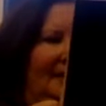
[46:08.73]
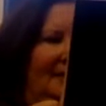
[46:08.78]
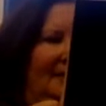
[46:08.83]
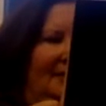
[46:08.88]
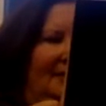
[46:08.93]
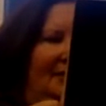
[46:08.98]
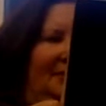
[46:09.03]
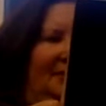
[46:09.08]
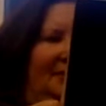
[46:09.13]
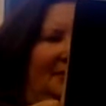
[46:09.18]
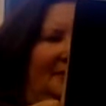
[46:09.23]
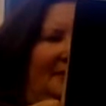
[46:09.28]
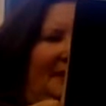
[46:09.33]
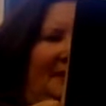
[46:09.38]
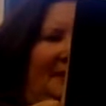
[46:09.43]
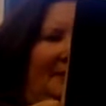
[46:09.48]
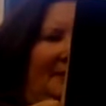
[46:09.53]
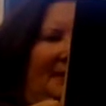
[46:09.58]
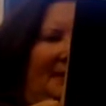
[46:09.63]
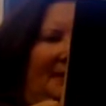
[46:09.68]
She'd been
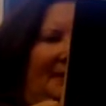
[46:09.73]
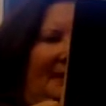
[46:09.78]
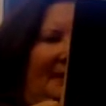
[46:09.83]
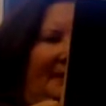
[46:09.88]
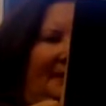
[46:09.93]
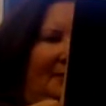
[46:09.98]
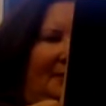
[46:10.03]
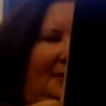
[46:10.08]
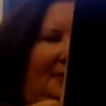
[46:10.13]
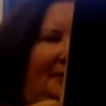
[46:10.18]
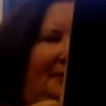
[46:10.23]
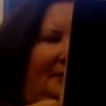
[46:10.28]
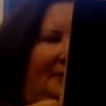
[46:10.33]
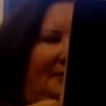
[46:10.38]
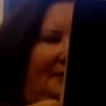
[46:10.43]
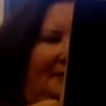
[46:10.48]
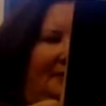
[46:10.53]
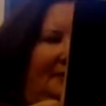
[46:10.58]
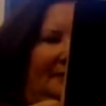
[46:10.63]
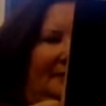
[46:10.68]
fed a bit and asked
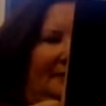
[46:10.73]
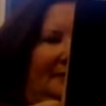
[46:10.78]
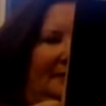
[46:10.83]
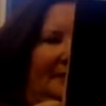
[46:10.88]
questions.